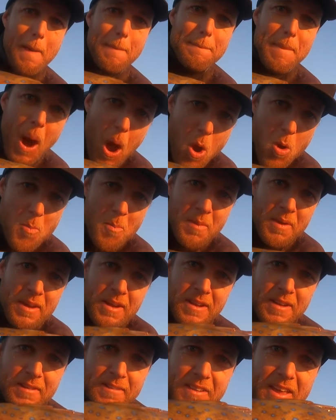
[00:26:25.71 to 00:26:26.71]

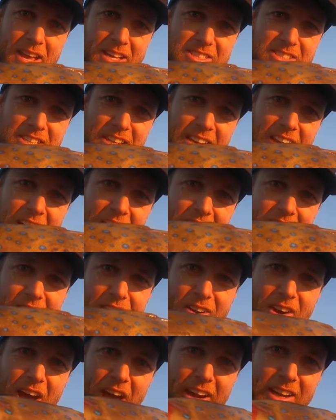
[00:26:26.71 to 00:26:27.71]
Boom, there's dinner.
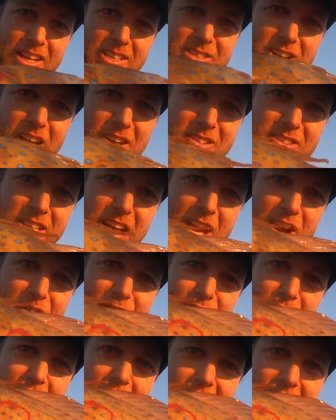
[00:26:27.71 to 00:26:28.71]
All right, let's go and start
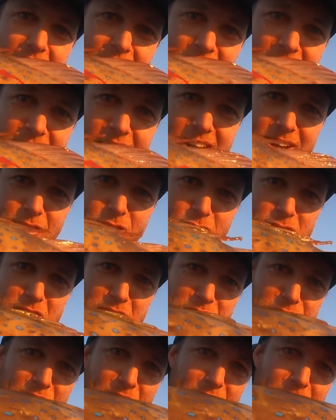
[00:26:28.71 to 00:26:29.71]
a fire, cook
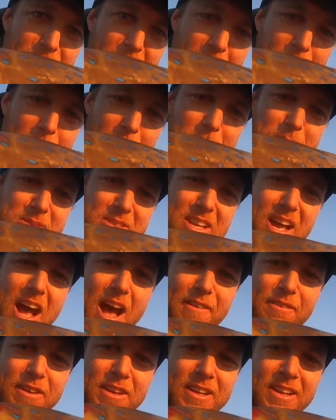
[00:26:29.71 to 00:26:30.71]
this fella up. I'm
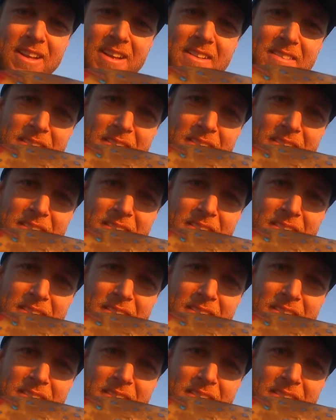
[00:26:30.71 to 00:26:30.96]
starving,